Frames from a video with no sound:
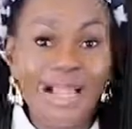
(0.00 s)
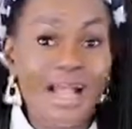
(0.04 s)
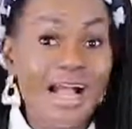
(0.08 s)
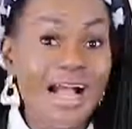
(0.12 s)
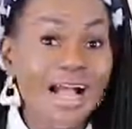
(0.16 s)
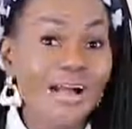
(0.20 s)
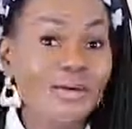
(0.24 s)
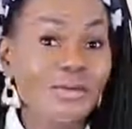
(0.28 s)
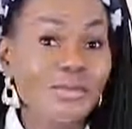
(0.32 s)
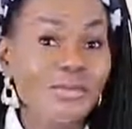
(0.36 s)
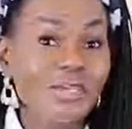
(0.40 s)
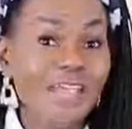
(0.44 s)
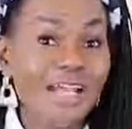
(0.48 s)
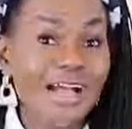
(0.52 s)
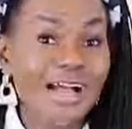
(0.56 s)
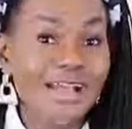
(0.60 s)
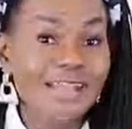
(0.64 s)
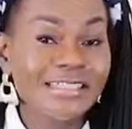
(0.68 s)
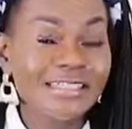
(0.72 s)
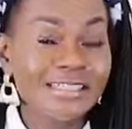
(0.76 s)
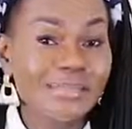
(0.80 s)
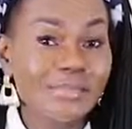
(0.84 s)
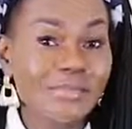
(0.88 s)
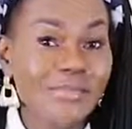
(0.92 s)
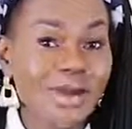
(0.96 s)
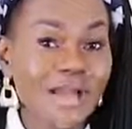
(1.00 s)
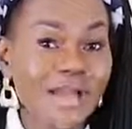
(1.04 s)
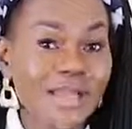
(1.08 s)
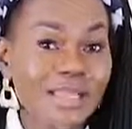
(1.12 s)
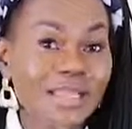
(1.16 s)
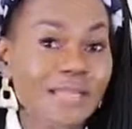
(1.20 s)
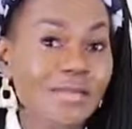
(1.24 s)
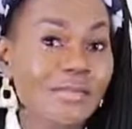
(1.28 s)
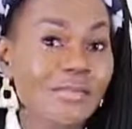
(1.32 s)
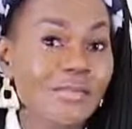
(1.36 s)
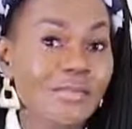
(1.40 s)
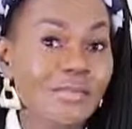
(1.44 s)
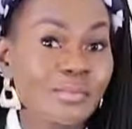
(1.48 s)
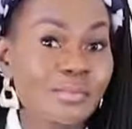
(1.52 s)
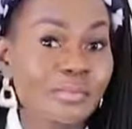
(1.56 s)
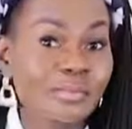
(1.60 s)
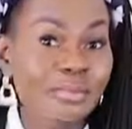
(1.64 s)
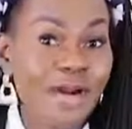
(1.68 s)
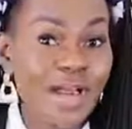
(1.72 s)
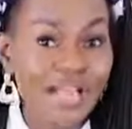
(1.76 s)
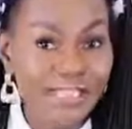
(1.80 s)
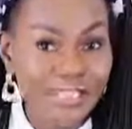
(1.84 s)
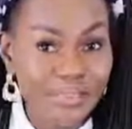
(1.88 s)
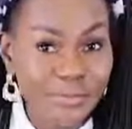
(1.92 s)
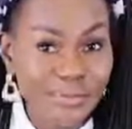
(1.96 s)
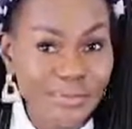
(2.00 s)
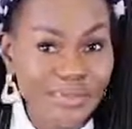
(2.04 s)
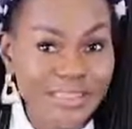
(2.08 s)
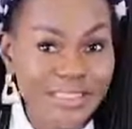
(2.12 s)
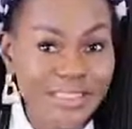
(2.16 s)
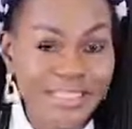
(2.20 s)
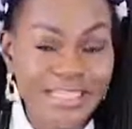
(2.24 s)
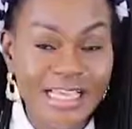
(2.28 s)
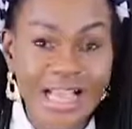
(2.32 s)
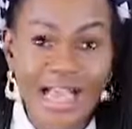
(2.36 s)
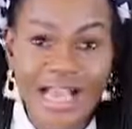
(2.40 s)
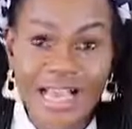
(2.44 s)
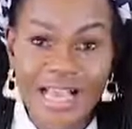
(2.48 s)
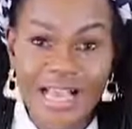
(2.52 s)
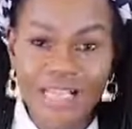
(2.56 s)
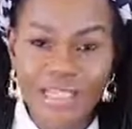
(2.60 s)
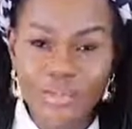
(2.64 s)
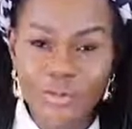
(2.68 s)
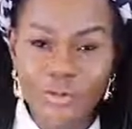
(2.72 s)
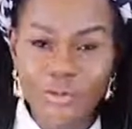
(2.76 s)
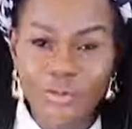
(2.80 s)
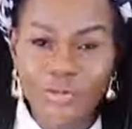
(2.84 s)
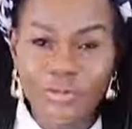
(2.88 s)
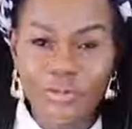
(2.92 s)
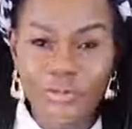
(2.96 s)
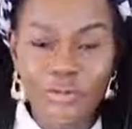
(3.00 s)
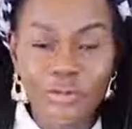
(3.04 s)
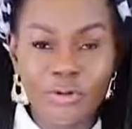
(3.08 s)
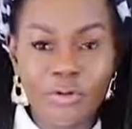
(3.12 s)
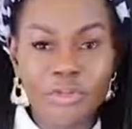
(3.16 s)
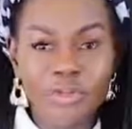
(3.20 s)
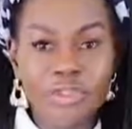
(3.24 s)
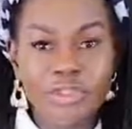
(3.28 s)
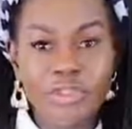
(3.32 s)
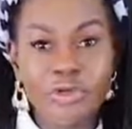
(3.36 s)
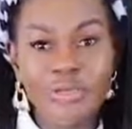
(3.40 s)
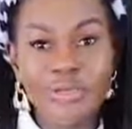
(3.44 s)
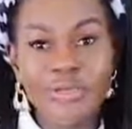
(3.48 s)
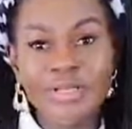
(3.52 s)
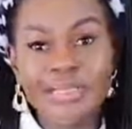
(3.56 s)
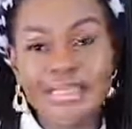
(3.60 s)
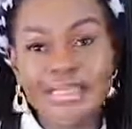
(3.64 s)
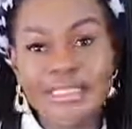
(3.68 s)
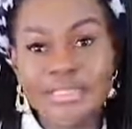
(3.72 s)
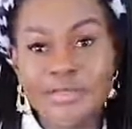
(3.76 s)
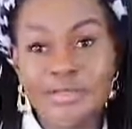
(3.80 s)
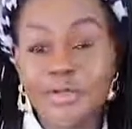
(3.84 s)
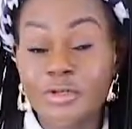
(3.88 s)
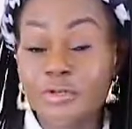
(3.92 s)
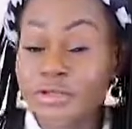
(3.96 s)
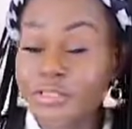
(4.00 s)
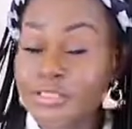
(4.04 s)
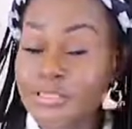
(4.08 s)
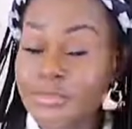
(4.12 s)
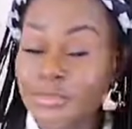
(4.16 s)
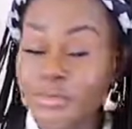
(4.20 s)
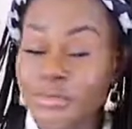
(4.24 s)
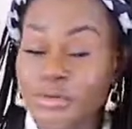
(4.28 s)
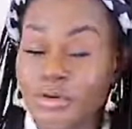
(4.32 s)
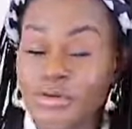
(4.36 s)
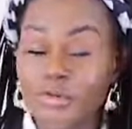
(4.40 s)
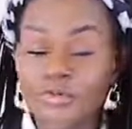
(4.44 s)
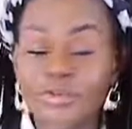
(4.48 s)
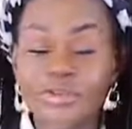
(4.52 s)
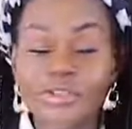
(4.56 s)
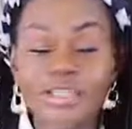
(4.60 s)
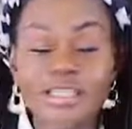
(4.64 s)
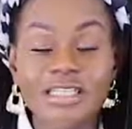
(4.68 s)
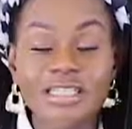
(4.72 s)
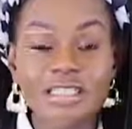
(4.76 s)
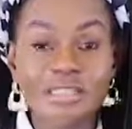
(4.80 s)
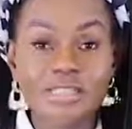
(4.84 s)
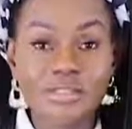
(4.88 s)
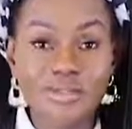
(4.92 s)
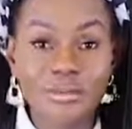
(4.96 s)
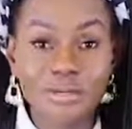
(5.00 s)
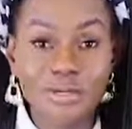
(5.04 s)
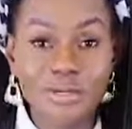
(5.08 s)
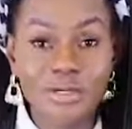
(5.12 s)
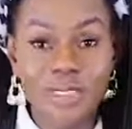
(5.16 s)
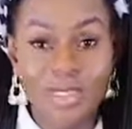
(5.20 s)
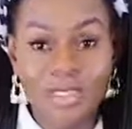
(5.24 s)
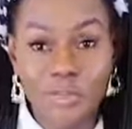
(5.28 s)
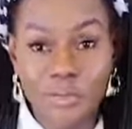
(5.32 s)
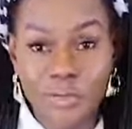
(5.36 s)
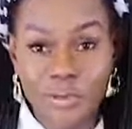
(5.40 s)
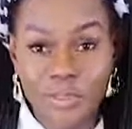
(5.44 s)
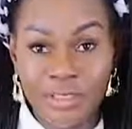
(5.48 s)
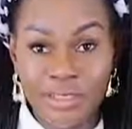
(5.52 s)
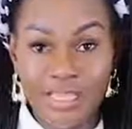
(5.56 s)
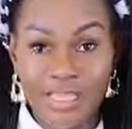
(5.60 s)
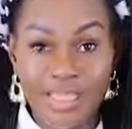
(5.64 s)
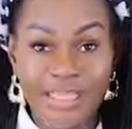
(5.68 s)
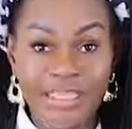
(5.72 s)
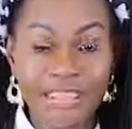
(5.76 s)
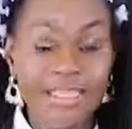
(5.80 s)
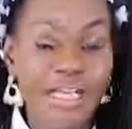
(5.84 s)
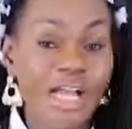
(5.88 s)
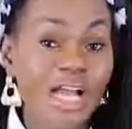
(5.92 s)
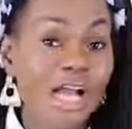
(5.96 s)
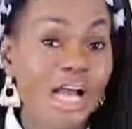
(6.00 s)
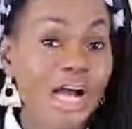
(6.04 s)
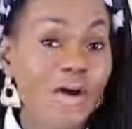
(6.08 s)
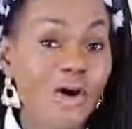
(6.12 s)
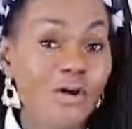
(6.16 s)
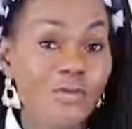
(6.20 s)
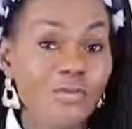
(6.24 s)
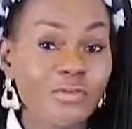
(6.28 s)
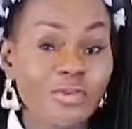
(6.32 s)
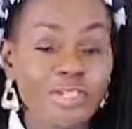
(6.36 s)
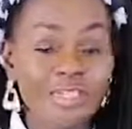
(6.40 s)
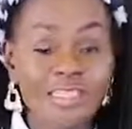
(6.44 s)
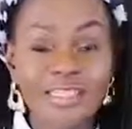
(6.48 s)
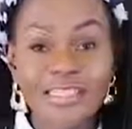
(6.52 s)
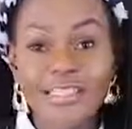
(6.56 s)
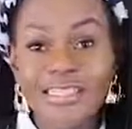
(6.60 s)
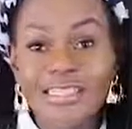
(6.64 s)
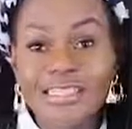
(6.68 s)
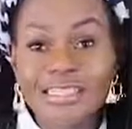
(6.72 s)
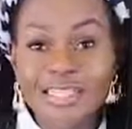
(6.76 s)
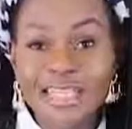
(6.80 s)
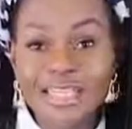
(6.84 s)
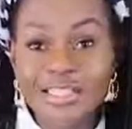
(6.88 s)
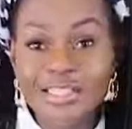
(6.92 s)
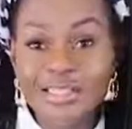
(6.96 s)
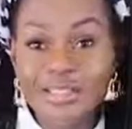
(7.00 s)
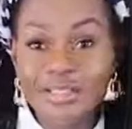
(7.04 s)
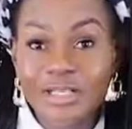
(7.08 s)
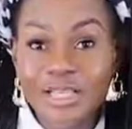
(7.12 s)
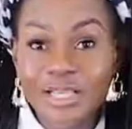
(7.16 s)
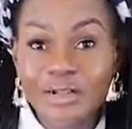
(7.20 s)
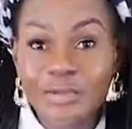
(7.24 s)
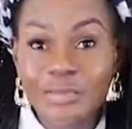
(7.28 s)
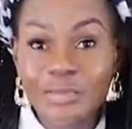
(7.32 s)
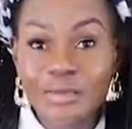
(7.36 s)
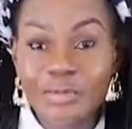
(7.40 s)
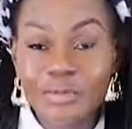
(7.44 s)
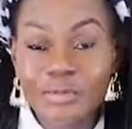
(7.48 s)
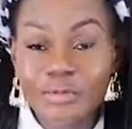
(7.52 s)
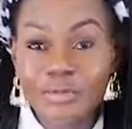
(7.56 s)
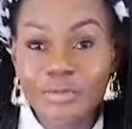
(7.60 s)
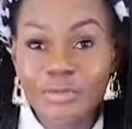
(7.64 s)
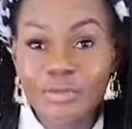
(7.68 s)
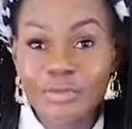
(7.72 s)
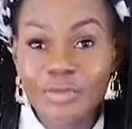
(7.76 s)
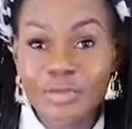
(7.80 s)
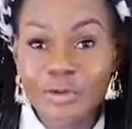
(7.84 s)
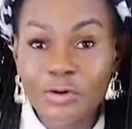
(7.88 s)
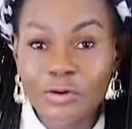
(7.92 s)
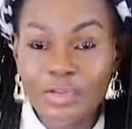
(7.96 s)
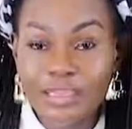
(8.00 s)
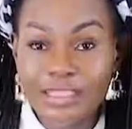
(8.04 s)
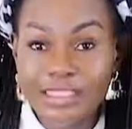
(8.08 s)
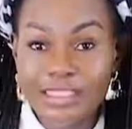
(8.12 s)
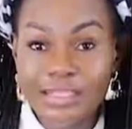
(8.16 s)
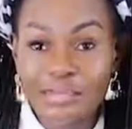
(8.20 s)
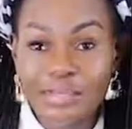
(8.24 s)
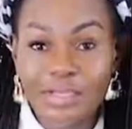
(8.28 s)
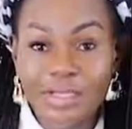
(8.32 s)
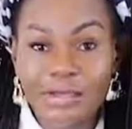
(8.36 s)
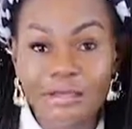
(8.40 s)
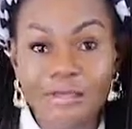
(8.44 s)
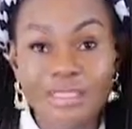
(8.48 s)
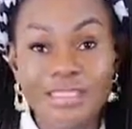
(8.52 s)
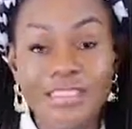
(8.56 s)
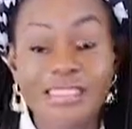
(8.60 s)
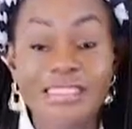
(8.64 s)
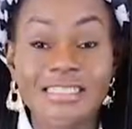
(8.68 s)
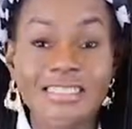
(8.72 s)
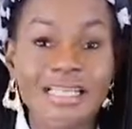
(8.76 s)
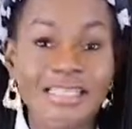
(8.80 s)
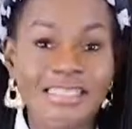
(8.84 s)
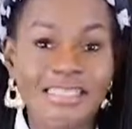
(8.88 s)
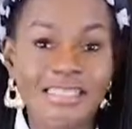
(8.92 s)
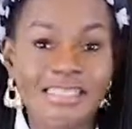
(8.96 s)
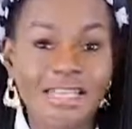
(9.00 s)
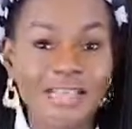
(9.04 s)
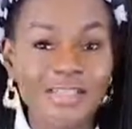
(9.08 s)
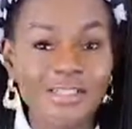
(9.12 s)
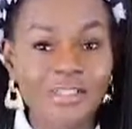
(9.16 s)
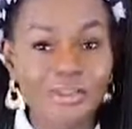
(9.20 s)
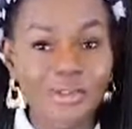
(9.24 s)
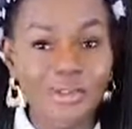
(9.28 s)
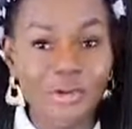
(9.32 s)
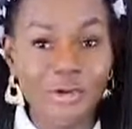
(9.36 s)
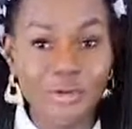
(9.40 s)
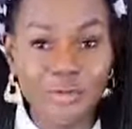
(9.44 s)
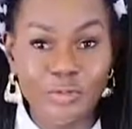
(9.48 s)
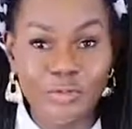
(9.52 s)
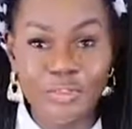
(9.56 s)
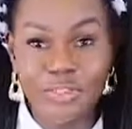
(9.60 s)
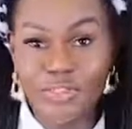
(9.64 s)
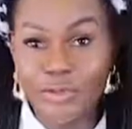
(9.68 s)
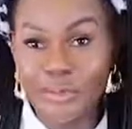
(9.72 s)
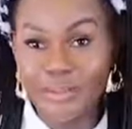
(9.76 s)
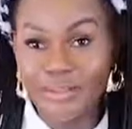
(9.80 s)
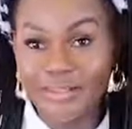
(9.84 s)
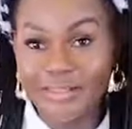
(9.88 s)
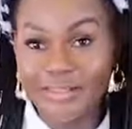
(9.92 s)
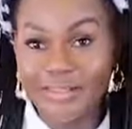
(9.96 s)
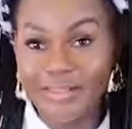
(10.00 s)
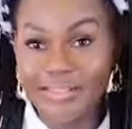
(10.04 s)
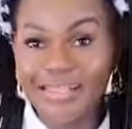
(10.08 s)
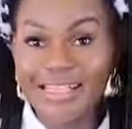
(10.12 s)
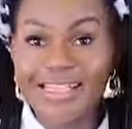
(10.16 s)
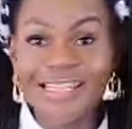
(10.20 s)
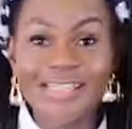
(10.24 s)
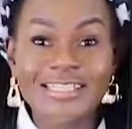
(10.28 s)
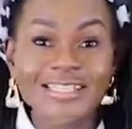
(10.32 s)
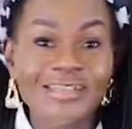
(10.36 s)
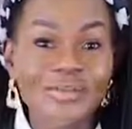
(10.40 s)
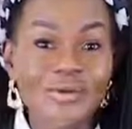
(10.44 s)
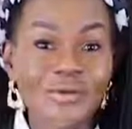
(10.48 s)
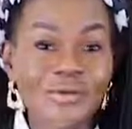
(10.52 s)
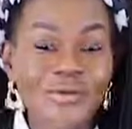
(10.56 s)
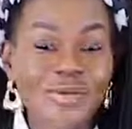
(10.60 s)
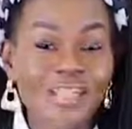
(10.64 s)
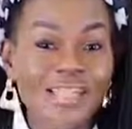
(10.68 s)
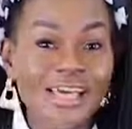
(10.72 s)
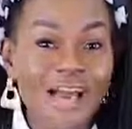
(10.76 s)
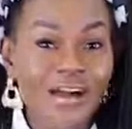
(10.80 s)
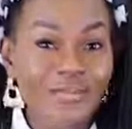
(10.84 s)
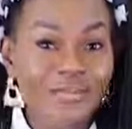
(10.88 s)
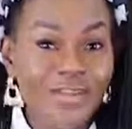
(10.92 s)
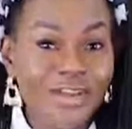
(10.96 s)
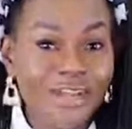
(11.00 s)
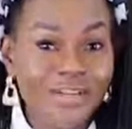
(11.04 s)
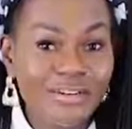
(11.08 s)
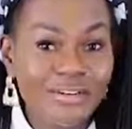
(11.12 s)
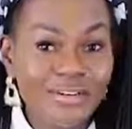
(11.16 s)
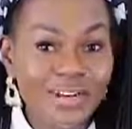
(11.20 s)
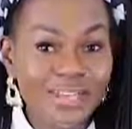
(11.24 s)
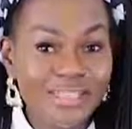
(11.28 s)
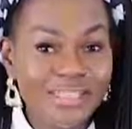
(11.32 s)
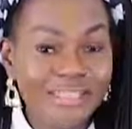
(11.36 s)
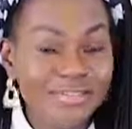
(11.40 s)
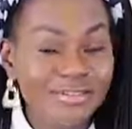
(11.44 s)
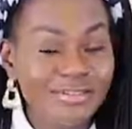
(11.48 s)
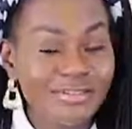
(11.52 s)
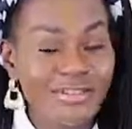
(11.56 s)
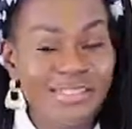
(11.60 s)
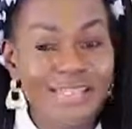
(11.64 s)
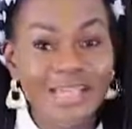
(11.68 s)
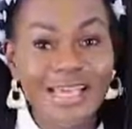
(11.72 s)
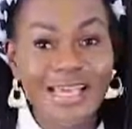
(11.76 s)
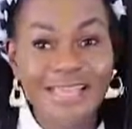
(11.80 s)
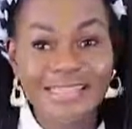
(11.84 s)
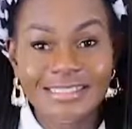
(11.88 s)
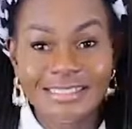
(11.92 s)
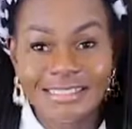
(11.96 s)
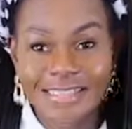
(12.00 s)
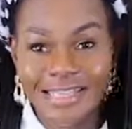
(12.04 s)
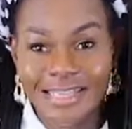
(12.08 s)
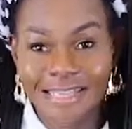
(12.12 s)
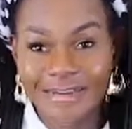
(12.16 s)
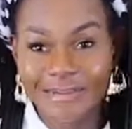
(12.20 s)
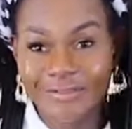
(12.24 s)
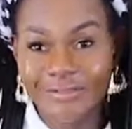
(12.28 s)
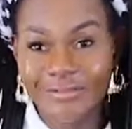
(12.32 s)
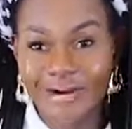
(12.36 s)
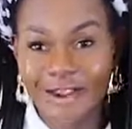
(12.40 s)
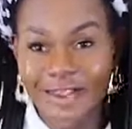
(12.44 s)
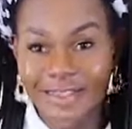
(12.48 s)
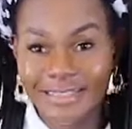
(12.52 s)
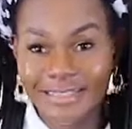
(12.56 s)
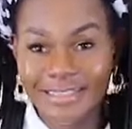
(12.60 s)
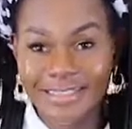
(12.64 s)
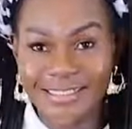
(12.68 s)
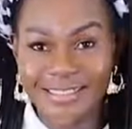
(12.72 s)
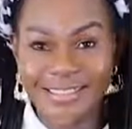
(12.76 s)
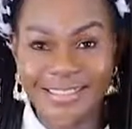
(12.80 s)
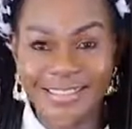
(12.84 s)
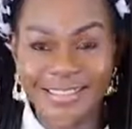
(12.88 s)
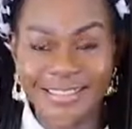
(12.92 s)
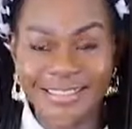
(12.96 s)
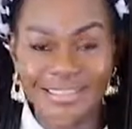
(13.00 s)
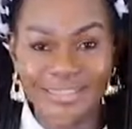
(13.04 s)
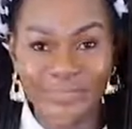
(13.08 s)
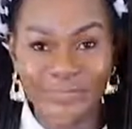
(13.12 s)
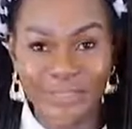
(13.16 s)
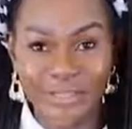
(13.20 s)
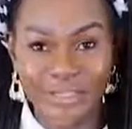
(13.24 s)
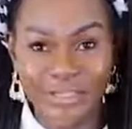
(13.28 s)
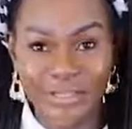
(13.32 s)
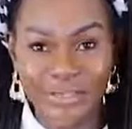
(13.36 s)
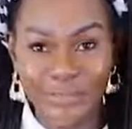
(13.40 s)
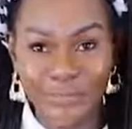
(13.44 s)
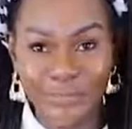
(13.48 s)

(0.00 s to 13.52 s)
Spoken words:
I will be adding my price points and overall shopping experience both in store and online. Hopefully that should help improve your experience next time you go shopping. So without further ado, let's get right into this video.